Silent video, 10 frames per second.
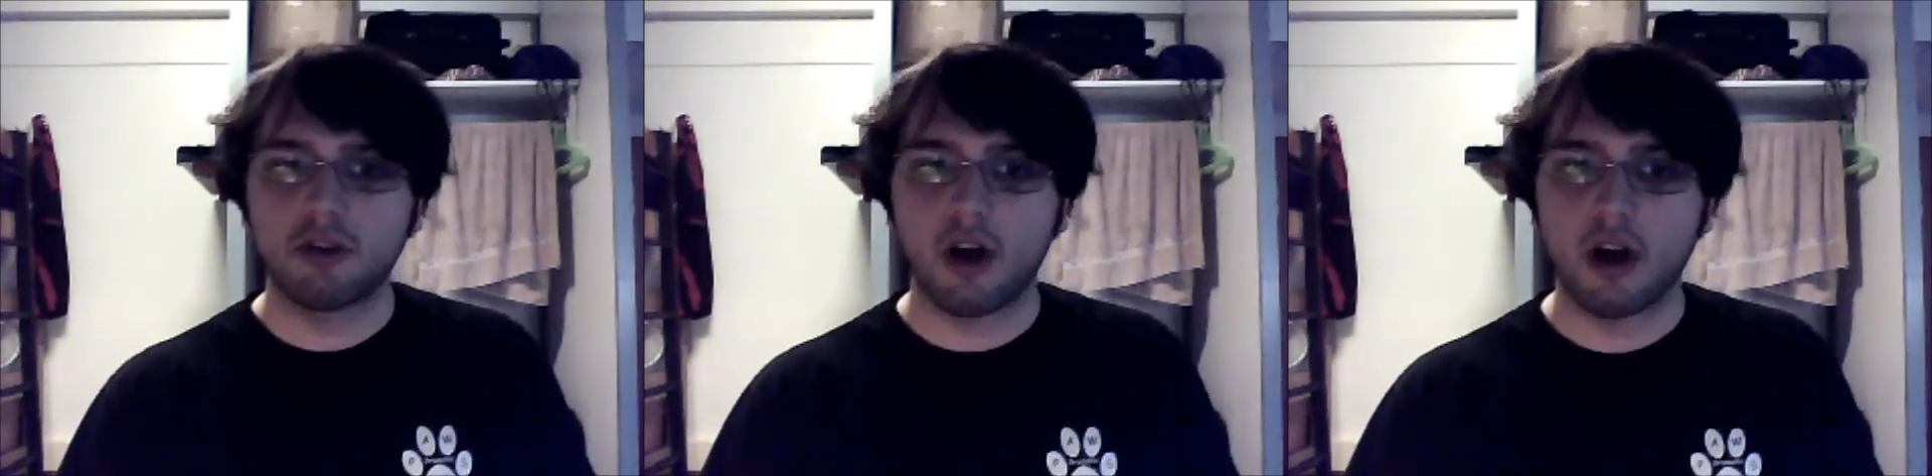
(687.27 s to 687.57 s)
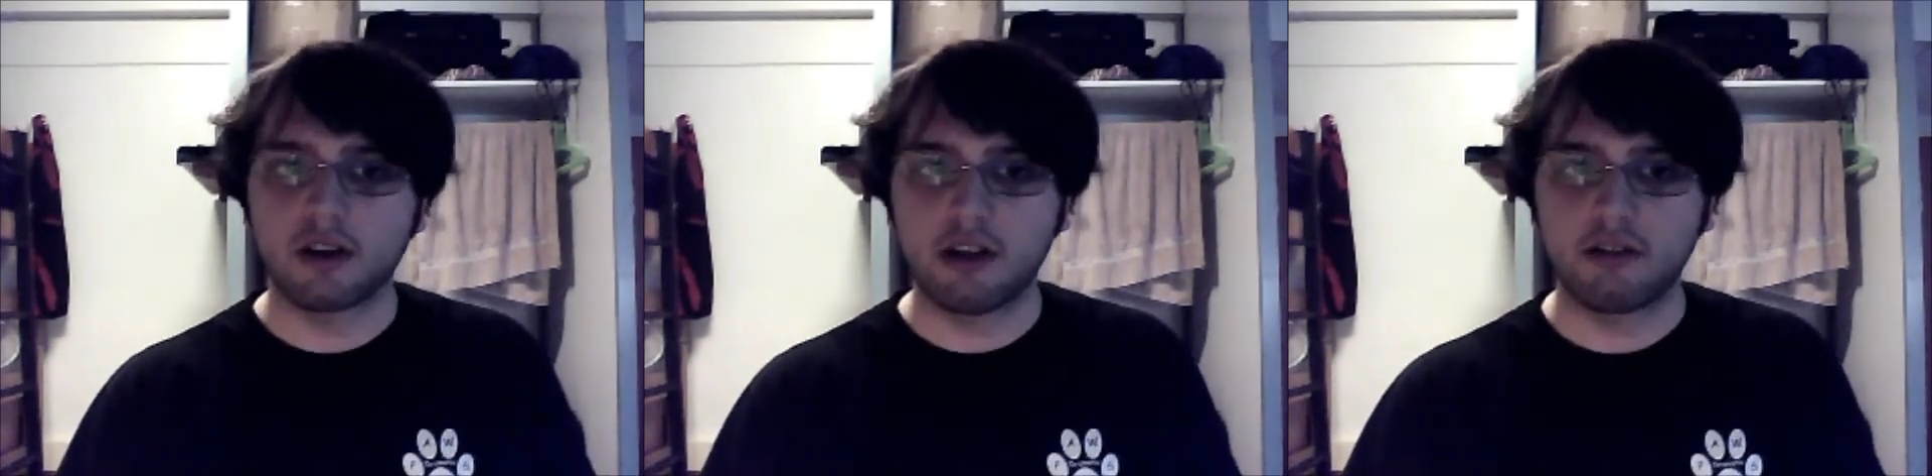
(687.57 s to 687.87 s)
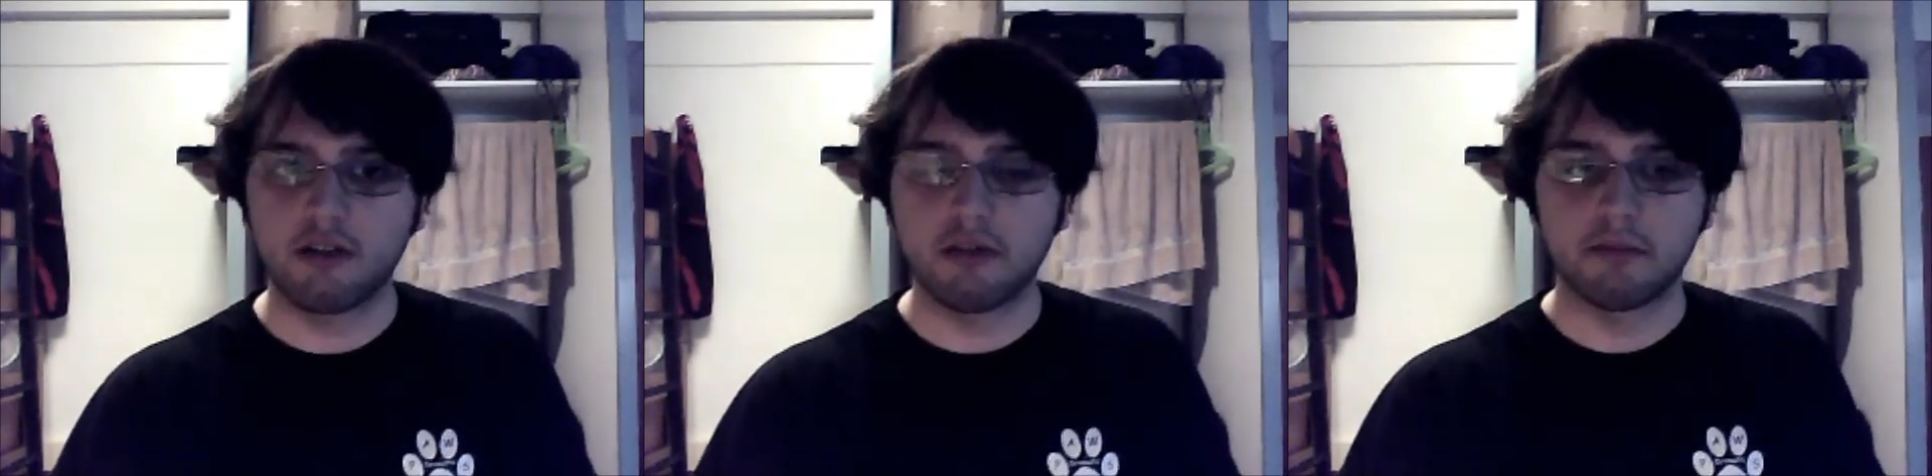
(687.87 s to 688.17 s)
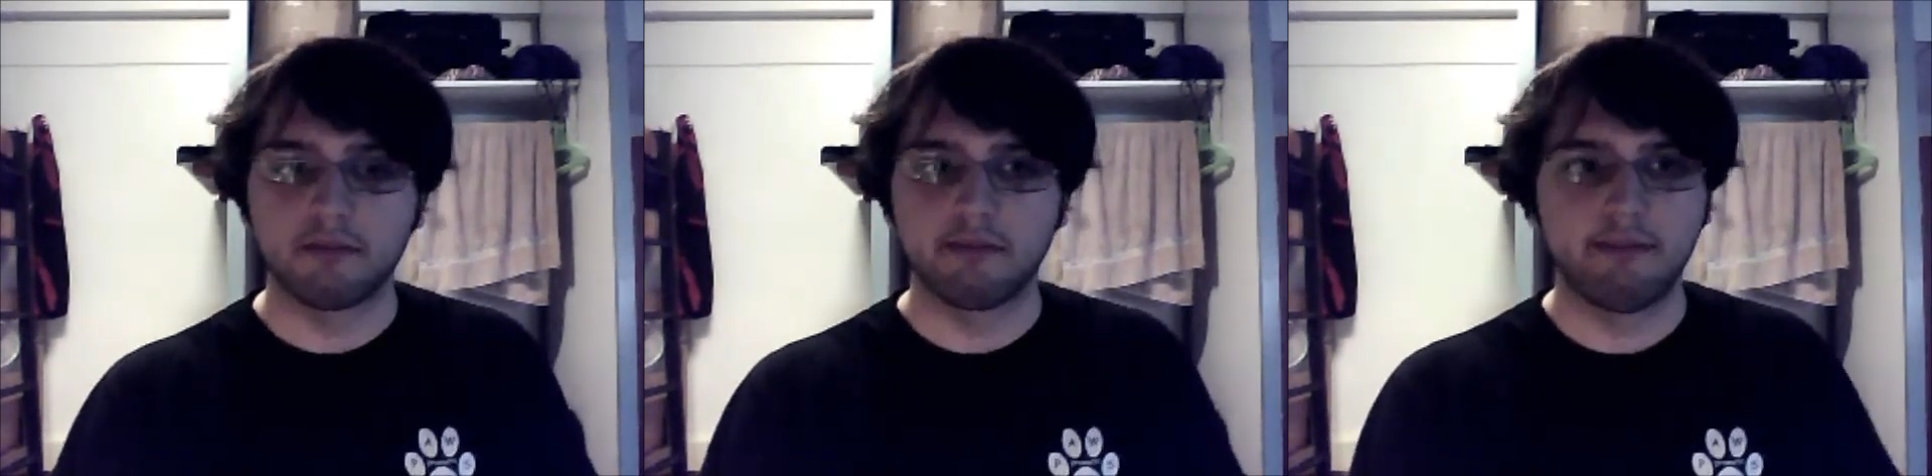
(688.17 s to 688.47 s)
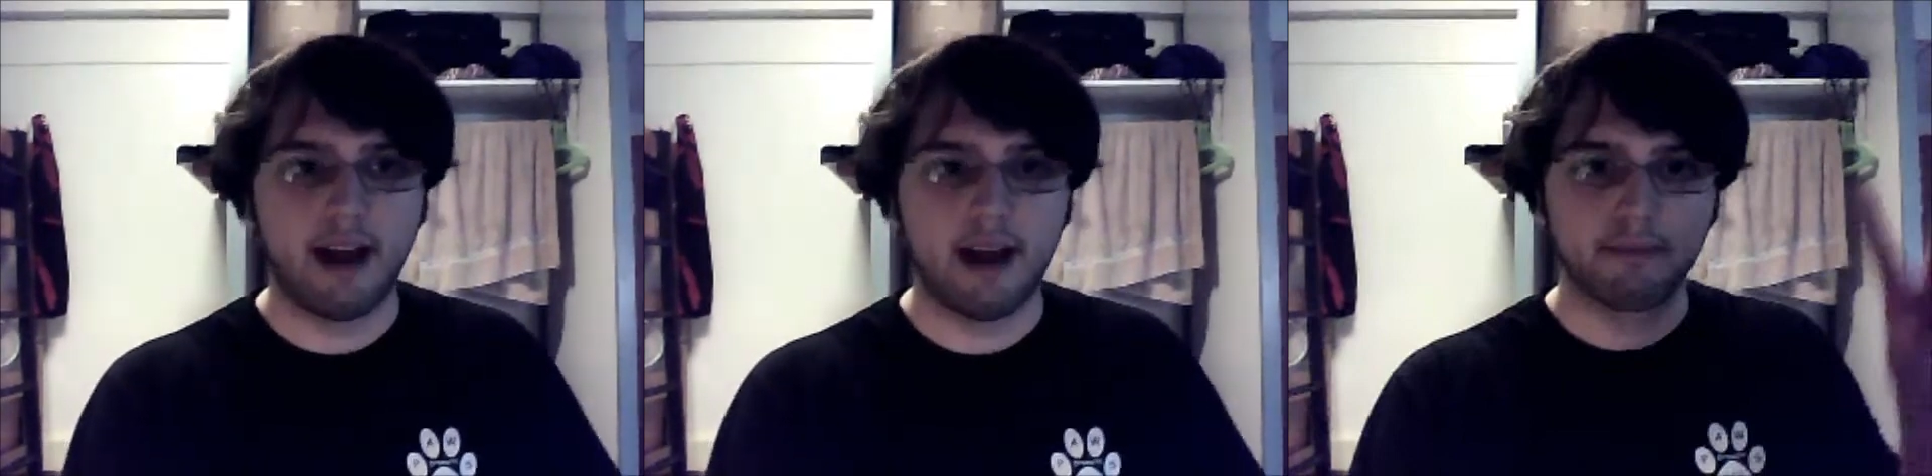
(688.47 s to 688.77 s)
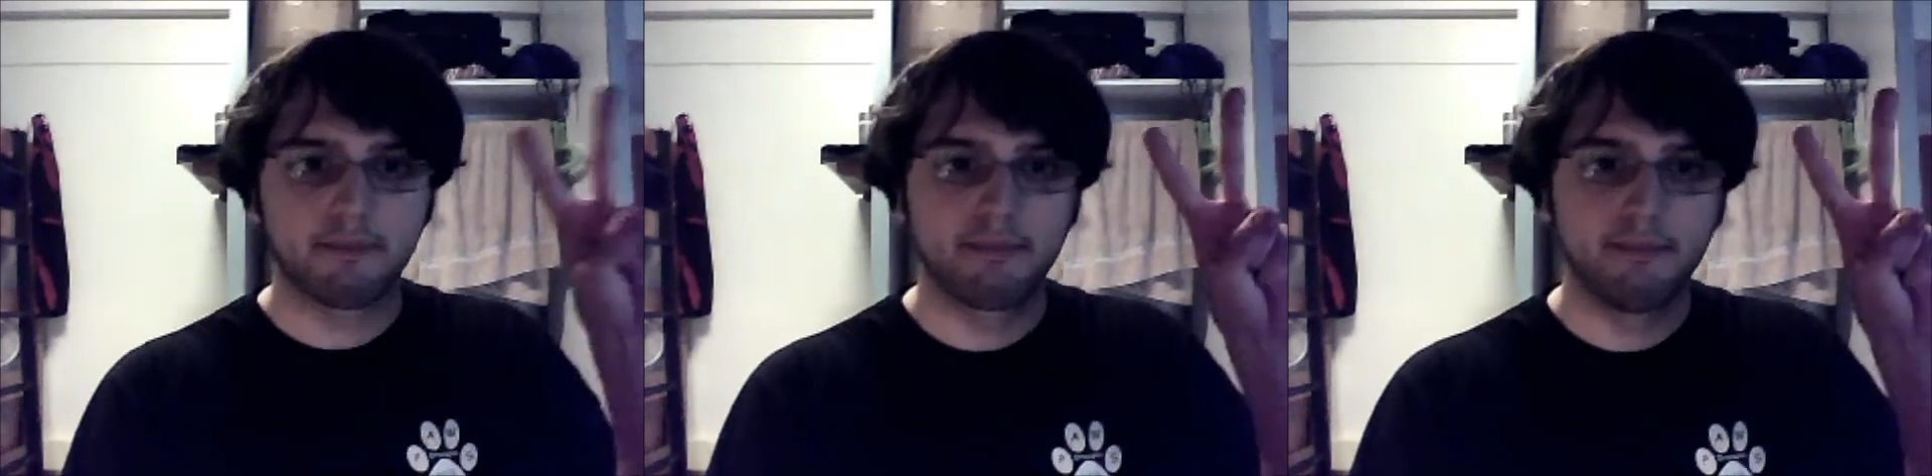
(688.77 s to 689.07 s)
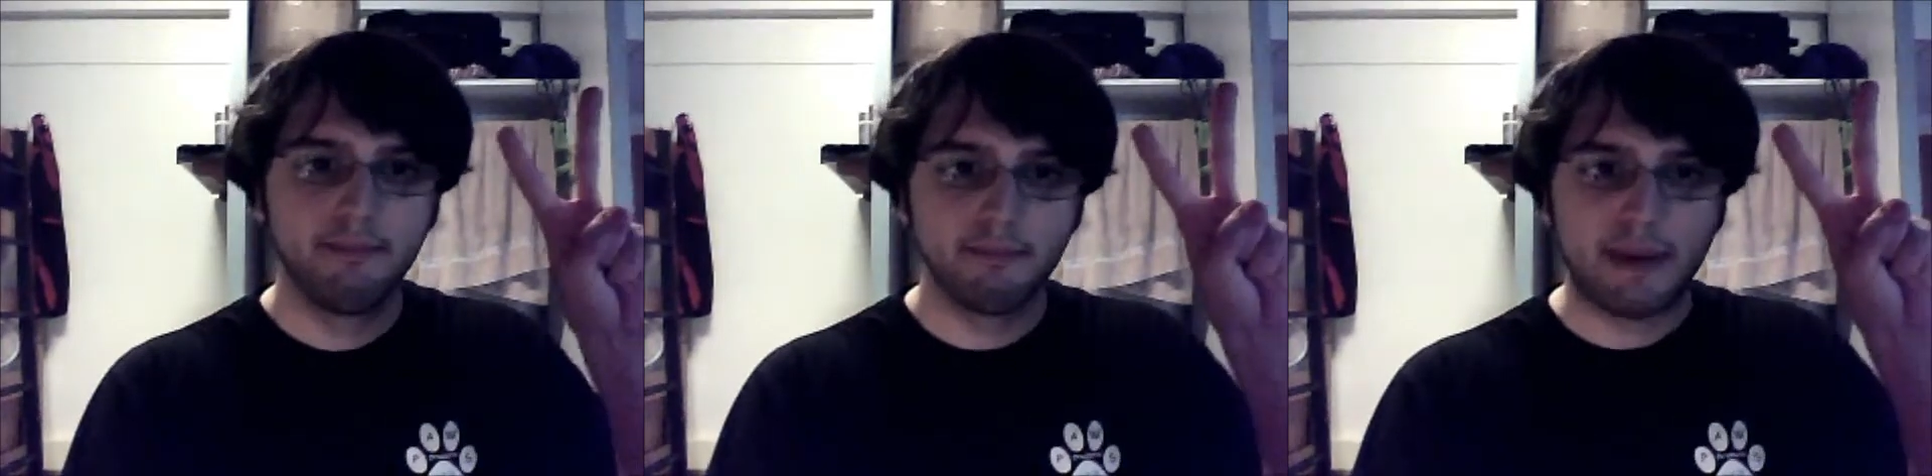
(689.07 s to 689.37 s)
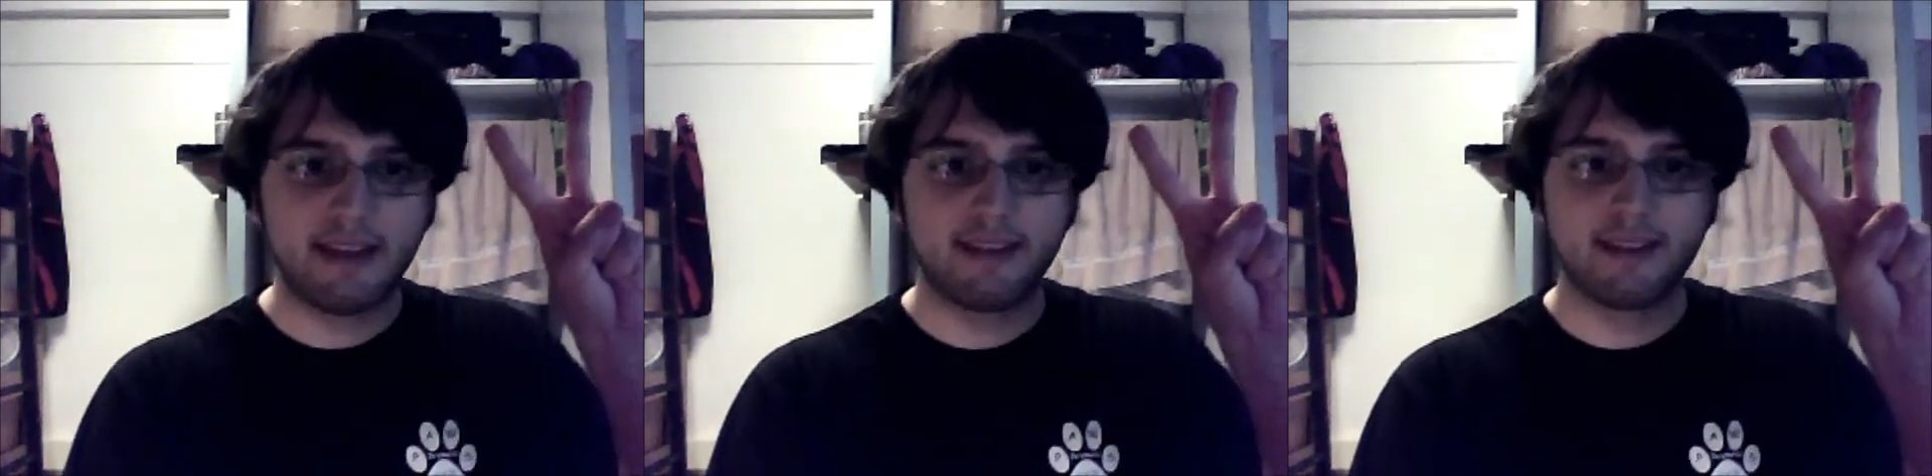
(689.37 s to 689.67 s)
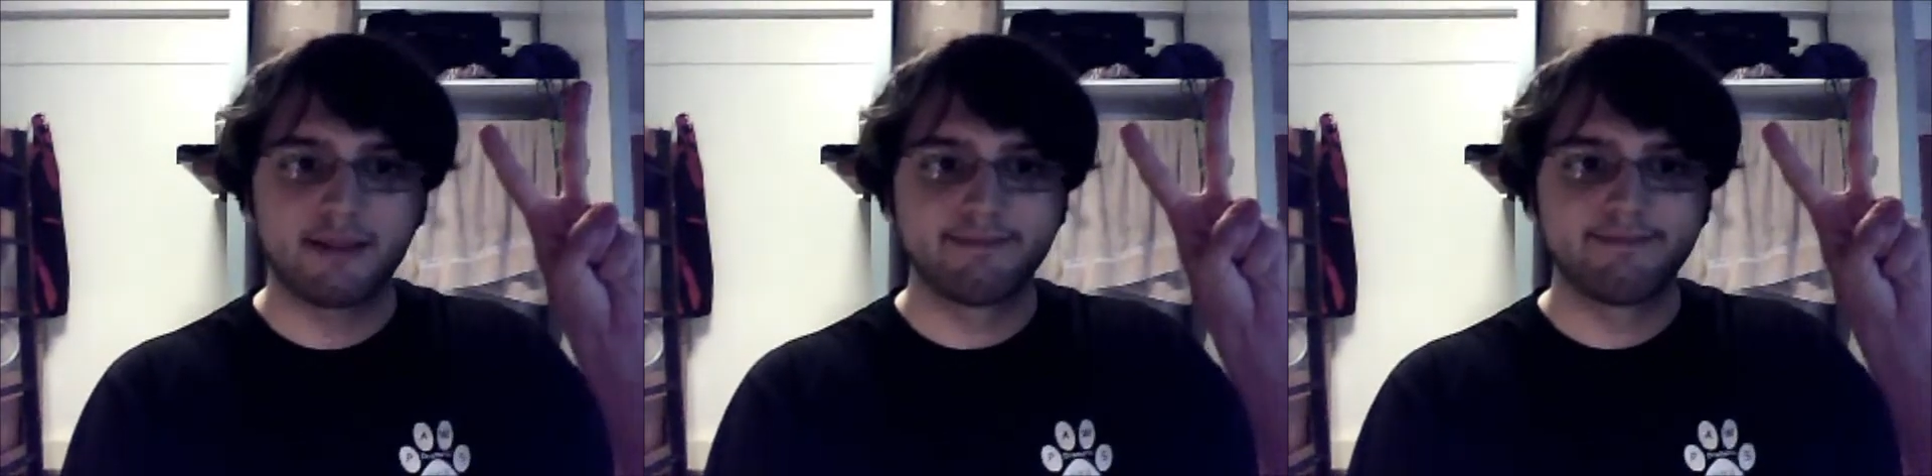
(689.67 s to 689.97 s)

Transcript: talk to you soon. All right, peace.